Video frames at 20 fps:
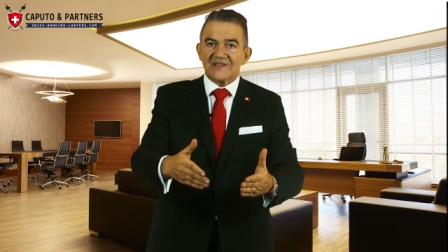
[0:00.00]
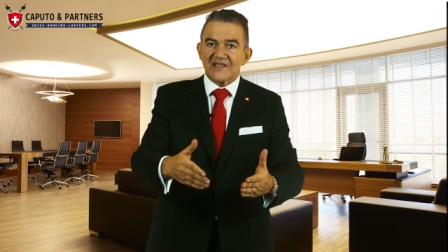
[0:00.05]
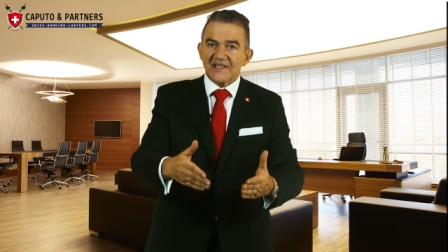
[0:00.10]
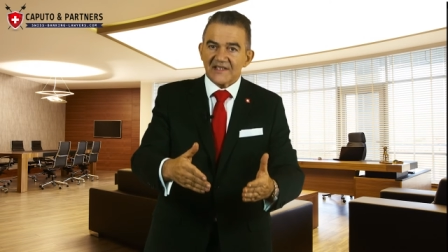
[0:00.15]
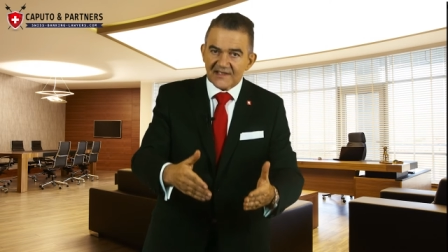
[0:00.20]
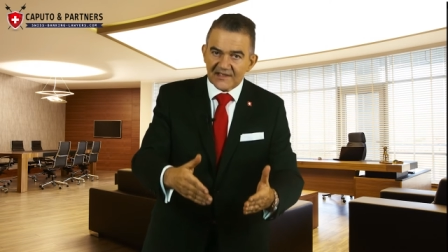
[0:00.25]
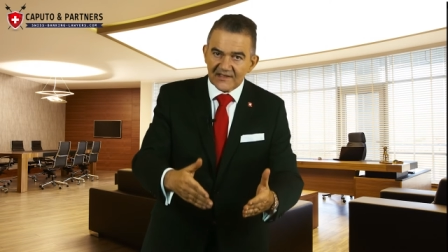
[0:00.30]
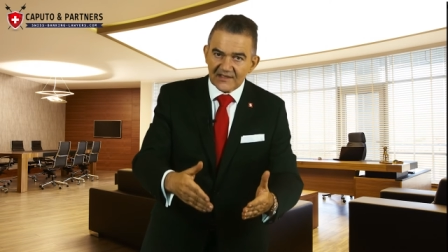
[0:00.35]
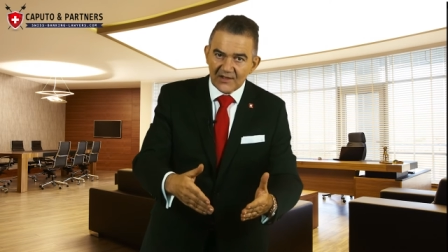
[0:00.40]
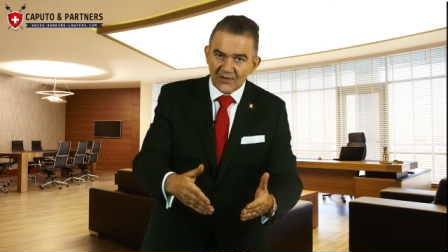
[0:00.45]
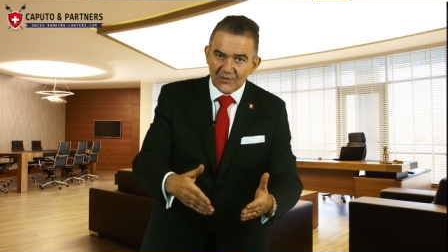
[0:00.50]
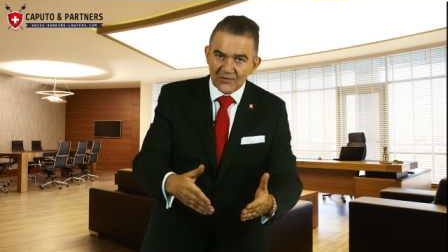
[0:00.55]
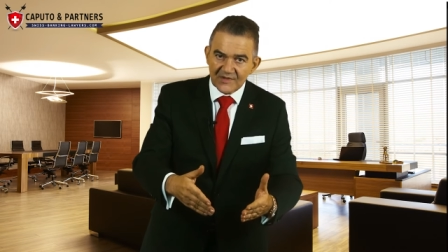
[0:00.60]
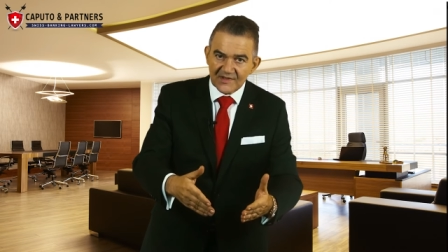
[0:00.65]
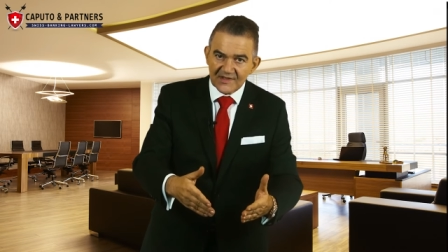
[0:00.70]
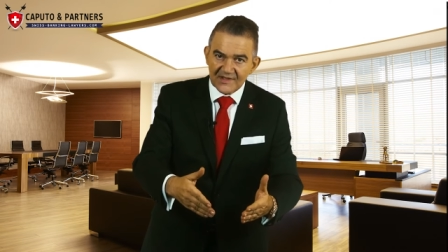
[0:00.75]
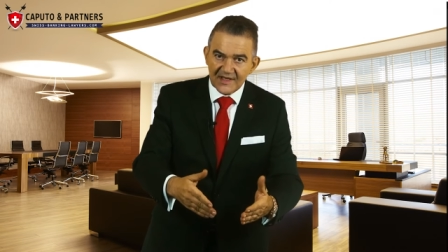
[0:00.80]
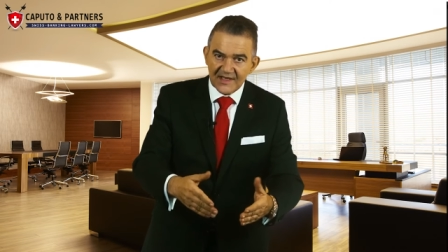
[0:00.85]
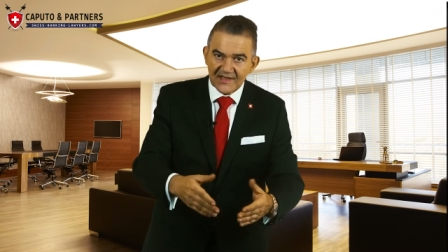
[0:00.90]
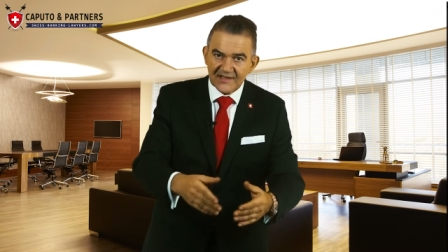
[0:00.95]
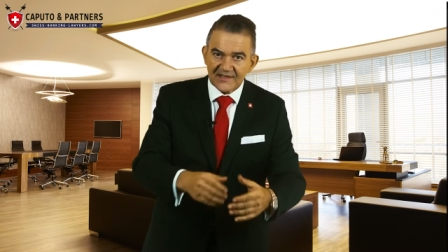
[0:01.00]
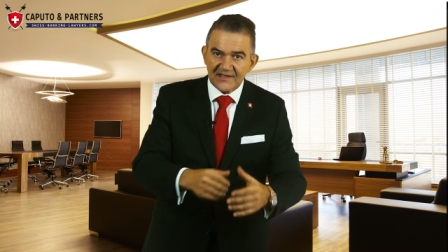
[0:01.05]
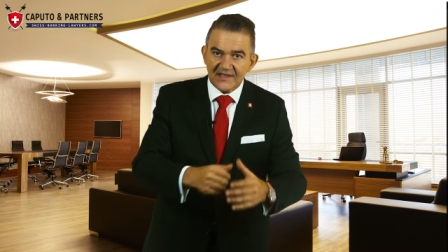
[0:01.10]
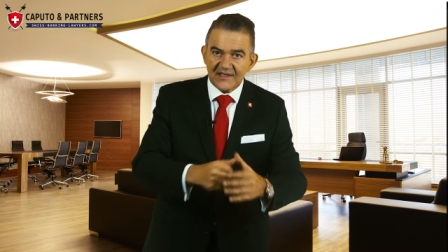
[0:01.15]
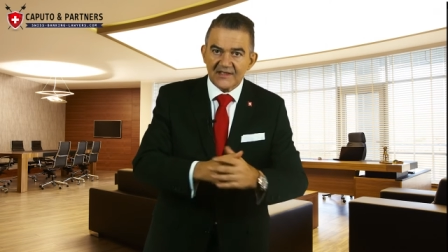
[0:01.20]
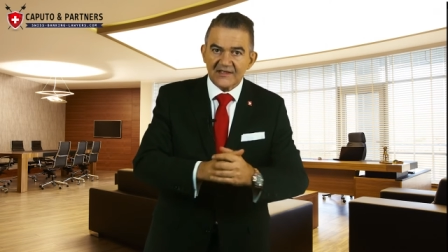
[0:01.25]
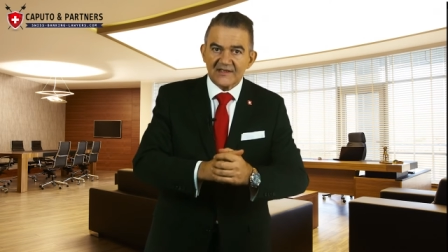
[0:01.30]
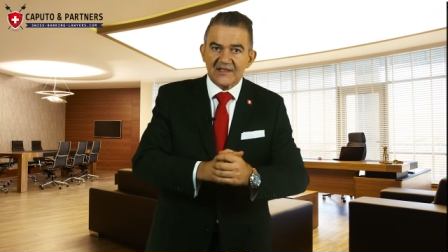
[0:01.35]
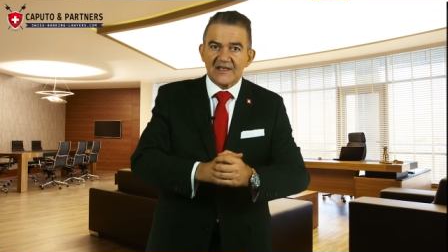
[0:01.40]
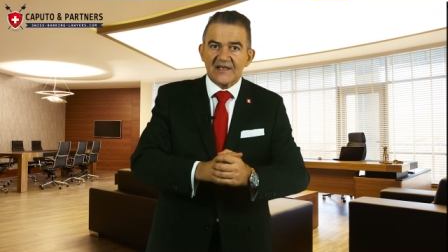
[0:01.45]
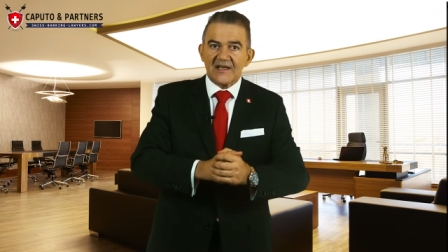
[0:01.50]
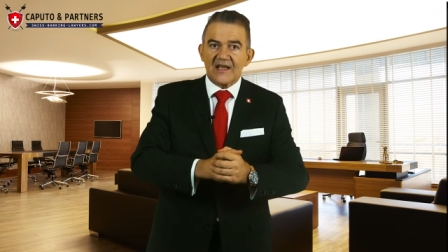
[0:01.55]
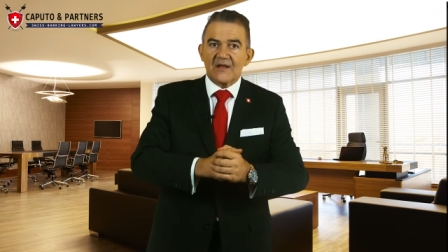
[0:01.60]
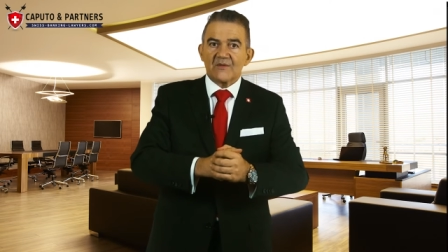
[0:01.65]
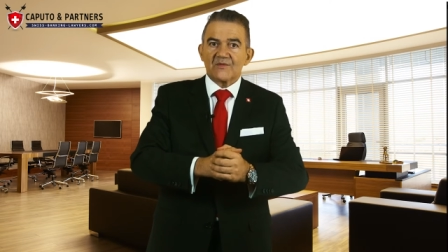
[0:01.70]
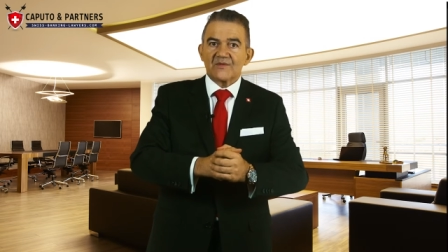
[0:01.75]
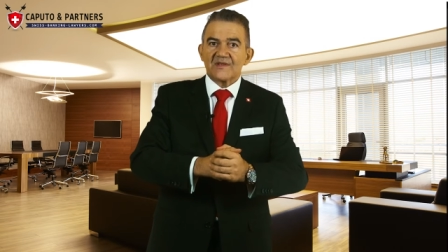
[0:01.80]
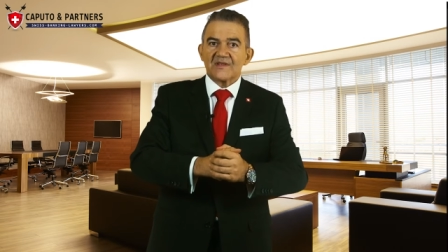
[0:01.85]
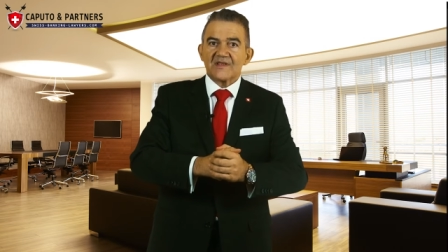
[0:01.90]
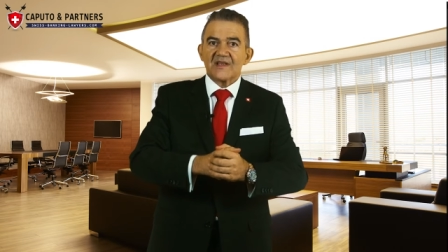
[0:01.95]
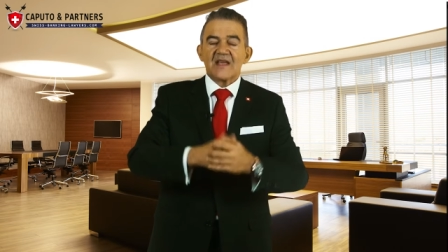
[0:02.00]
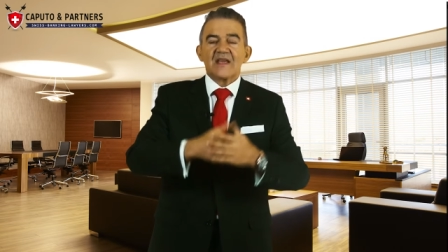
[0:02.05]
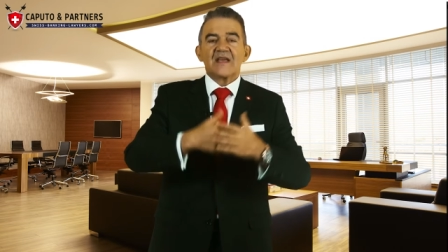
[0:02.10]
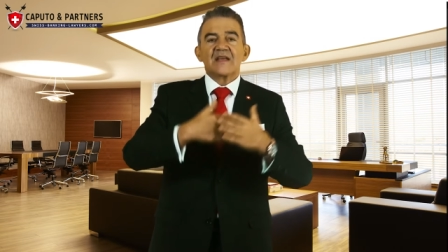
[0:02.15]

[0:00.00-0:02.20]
disclose secret accounts,